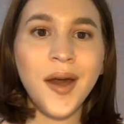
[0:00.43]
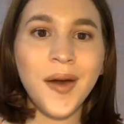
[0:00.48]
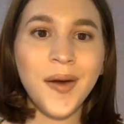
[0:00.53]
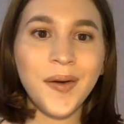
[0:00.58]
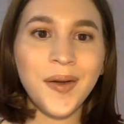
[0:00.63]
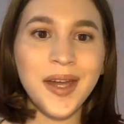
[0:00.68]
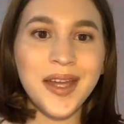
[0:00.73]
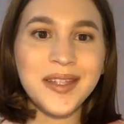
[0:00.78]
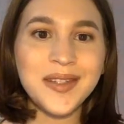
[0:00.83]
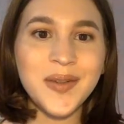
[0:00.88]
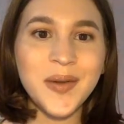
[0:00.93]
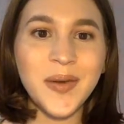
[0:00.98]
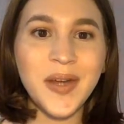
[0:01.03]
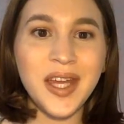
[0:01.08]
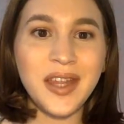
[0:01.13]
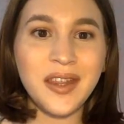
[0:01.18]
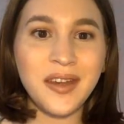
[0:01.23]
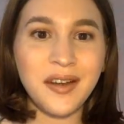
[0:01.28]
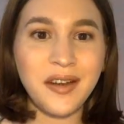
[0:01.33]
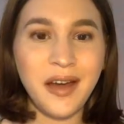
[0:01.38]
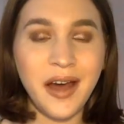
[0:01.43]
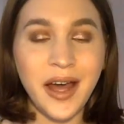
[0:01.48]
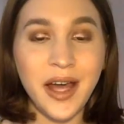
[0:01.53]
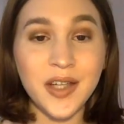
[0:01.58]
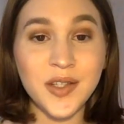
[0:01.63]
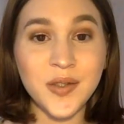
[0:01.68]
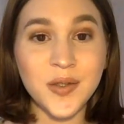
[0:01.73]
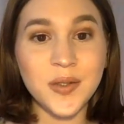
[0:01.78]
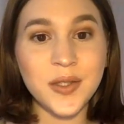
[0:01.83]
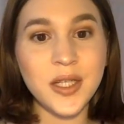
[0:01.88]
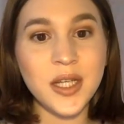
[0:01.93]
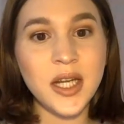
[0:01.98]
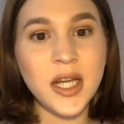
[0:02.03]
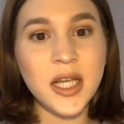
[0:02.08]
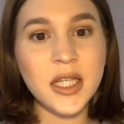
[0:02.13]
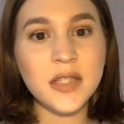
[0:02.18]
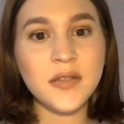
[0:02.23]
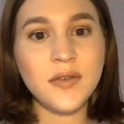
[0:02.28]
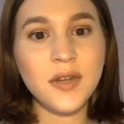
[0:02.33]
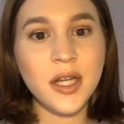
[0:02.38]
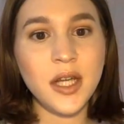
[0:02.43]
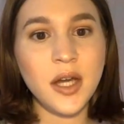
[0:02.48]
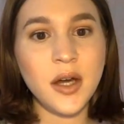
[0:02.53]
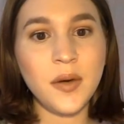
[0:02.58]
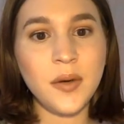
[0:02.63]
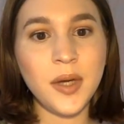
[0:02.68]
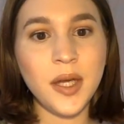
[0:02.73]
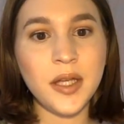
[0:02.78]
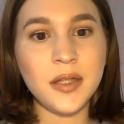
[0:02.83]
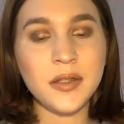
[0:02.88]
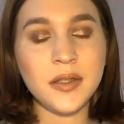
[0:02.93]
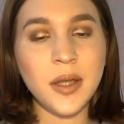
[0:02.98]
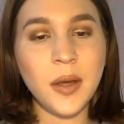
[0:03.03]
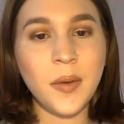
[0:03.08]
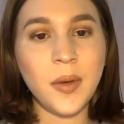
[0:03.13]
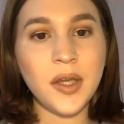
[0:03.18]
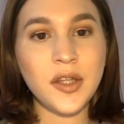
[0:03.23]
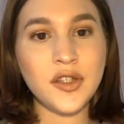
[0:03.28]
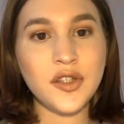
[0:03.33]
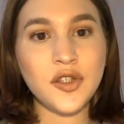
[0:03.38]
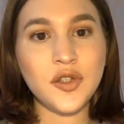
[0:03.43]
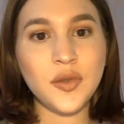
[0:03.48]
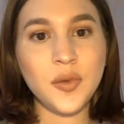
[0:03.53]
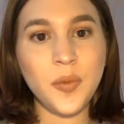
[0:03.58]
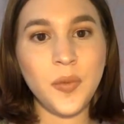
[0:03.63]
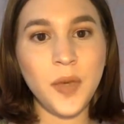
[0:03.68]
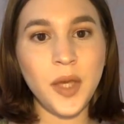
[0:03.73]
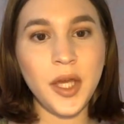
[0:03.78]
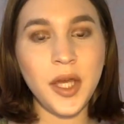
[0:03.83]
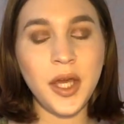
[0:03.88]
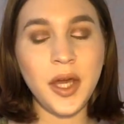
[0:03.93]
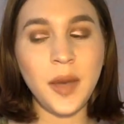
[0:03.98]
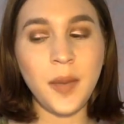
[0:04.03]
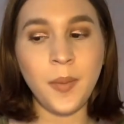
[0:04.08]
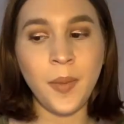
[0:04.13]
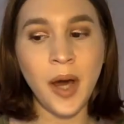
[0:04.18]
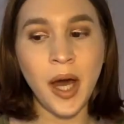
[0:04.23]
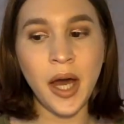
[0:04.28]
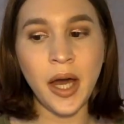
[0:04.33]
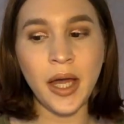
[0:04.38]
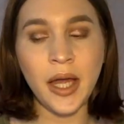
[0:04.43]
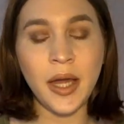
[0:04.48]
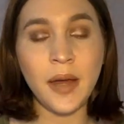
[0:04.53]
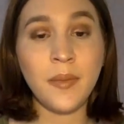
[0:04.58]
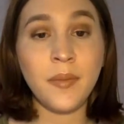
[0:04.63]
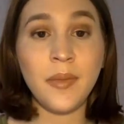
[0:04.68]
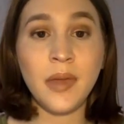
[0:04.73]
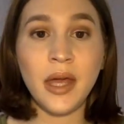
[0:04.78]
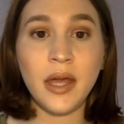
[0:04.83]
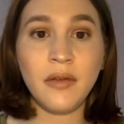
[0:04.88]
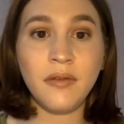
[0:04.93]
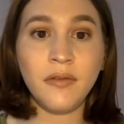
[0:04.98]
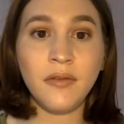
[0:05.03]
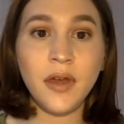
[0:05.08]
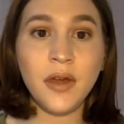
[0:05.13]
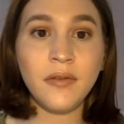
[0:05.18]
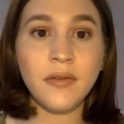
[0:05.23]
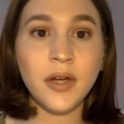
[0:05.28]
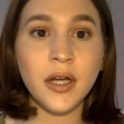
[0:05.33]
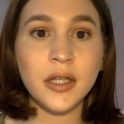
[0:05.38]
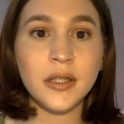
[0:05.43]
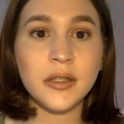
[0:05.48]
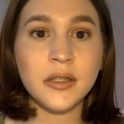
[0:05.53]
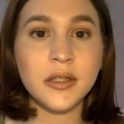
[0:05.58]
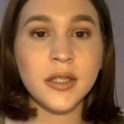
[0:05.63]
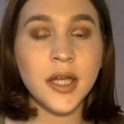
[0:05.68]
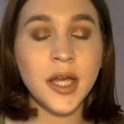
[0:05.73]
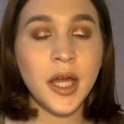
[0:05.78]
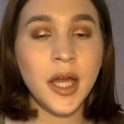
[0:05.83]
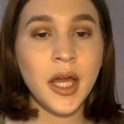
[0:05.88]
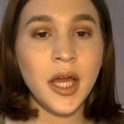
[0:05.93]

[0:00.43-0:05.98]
Okay, so hey there guys, so today's video is going to be my May favorites.